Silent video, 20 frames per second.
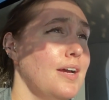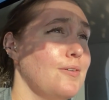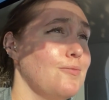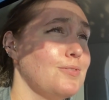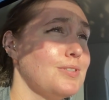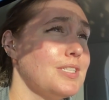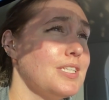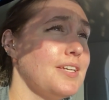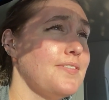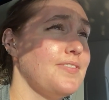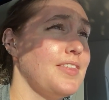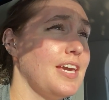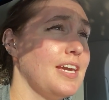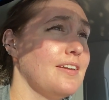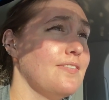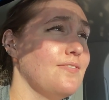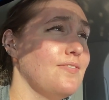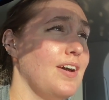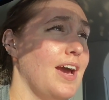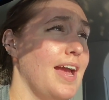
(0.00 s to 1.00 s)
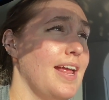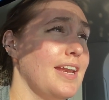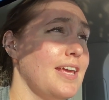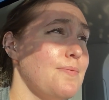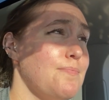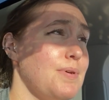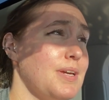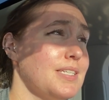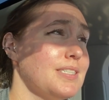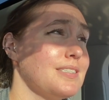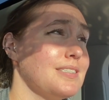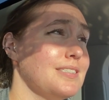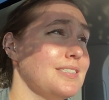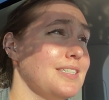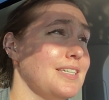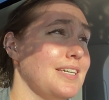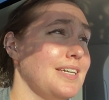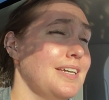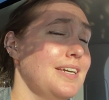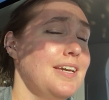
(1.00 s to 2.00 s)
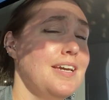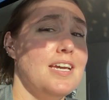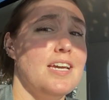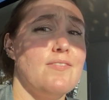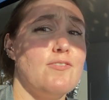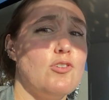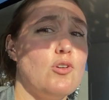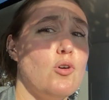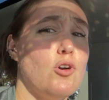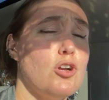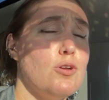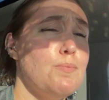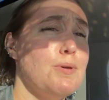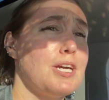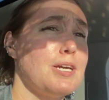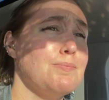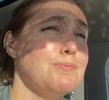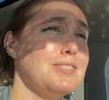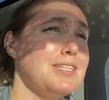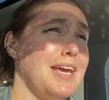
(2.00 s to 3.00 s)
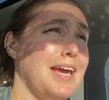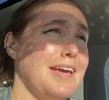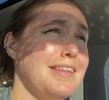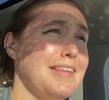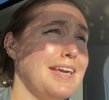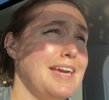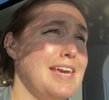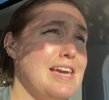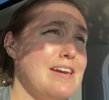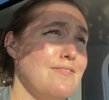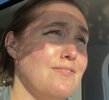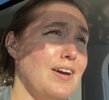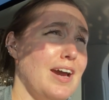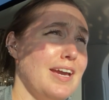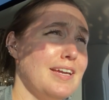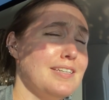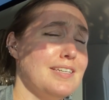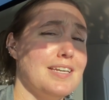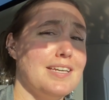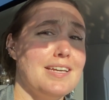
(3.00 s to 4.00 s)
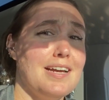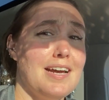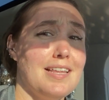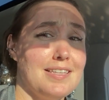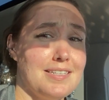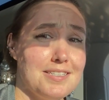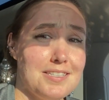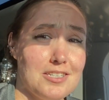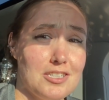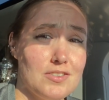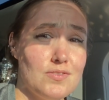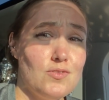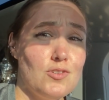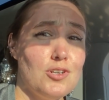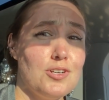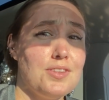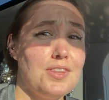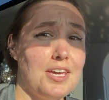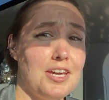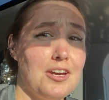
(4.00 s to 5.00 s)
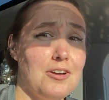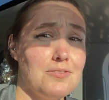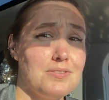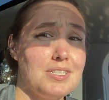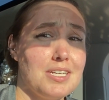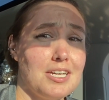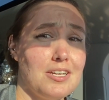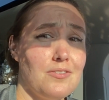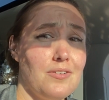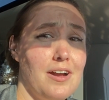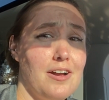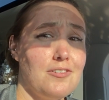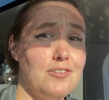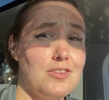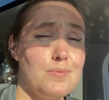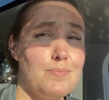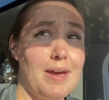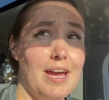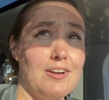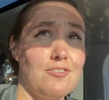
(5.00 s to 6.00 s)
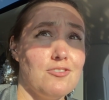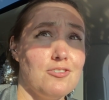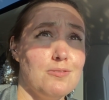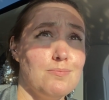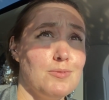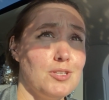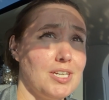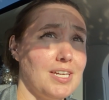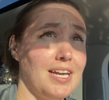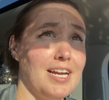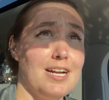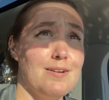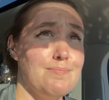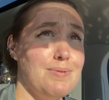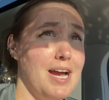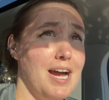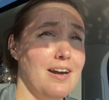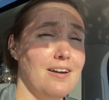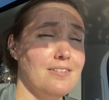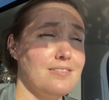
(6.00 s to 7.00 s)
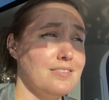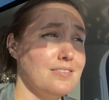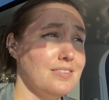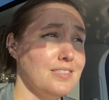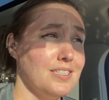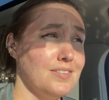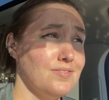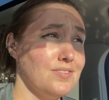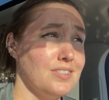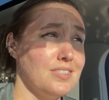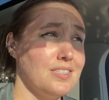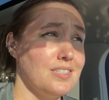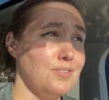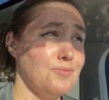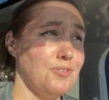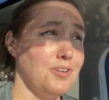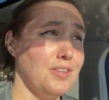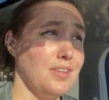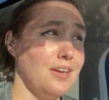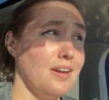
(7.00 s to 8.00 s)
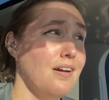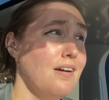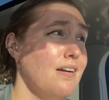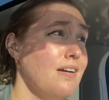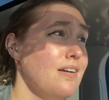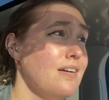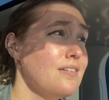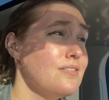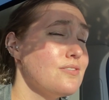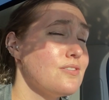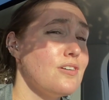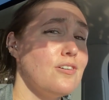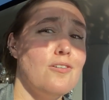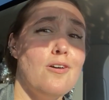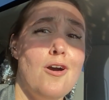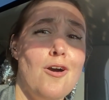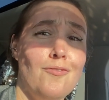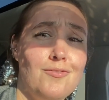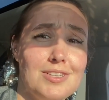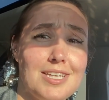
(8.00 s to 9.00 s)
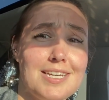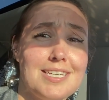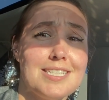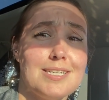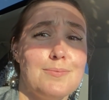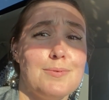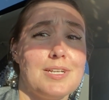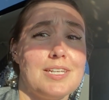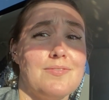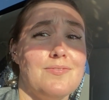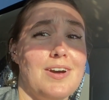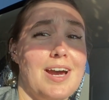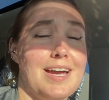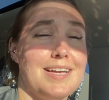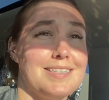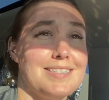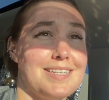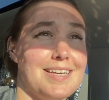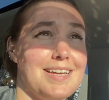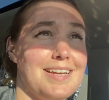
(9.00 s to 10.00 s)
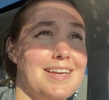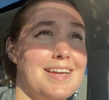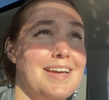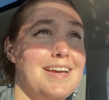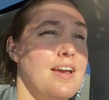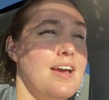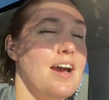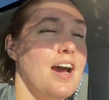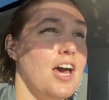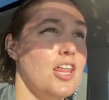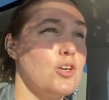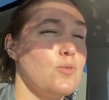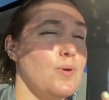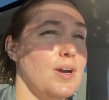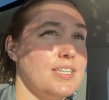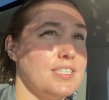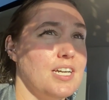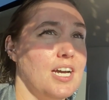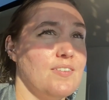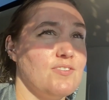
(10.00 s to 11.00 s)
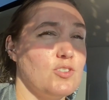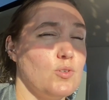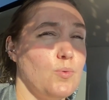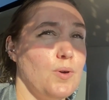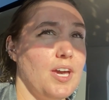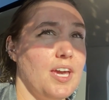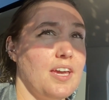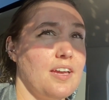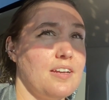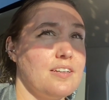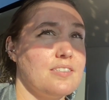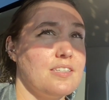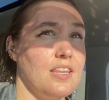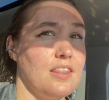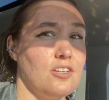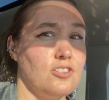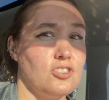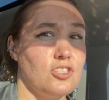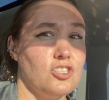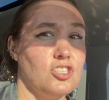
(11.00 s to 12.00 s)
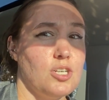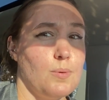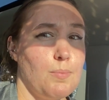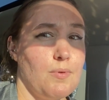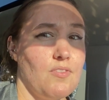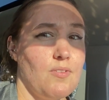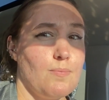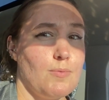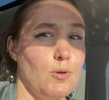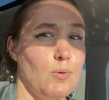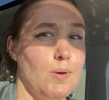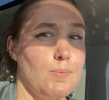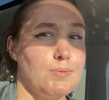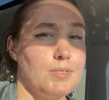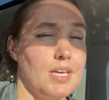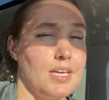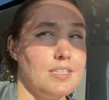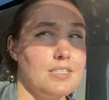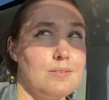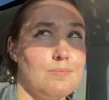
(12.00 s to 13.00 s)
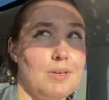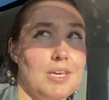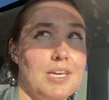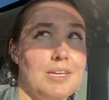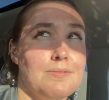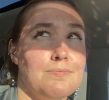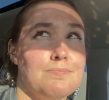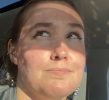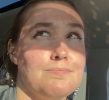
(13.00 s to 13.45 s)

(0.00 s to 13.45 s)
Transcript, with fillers: We'll see if they can find it. Basically, if you order pickup today and they can't find it on the sales floor, they go digging around in the back room looking up pallets and stuff to see where they are. So hopefully someone finds it. Otherwise I'll have to wait because then they'll just ship it from the website to me.